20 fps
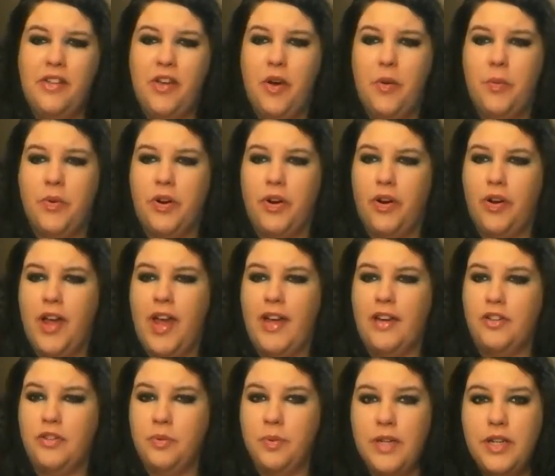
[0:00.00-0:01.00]
long. We're
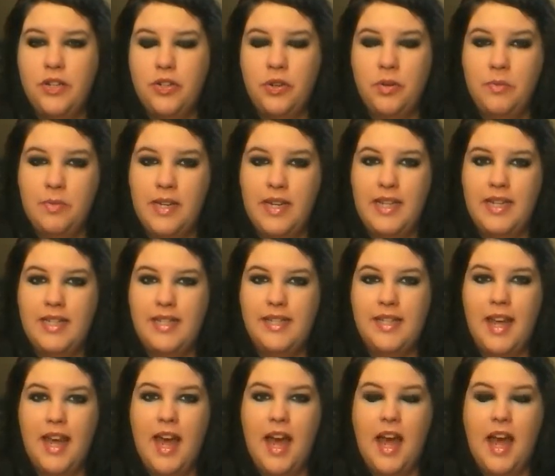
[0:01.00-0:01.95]
at 22 minutes.